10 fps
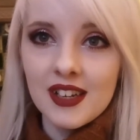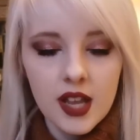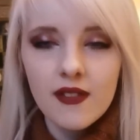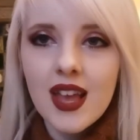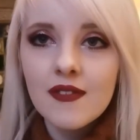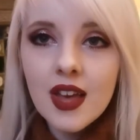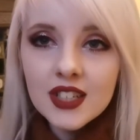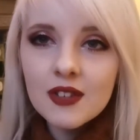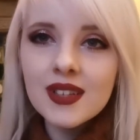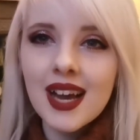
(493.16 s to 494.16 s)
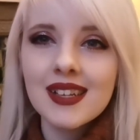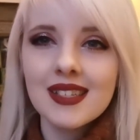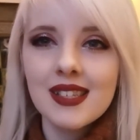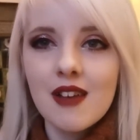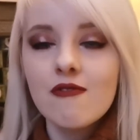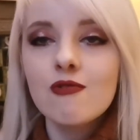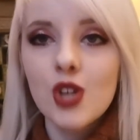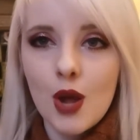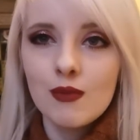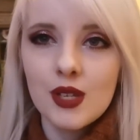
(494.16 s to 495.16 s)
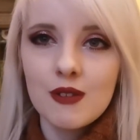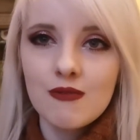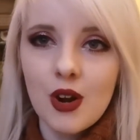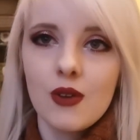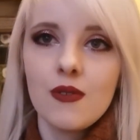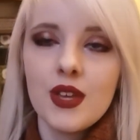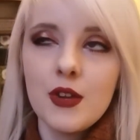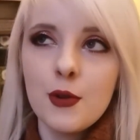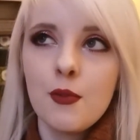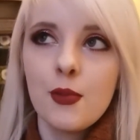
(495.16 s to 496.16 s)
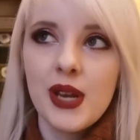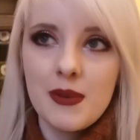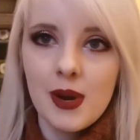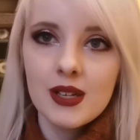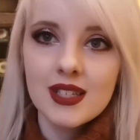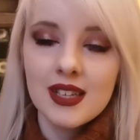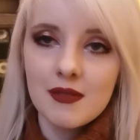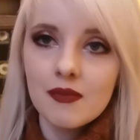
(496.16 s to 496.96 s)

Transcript: If they do that several times in a row, then you can pretty much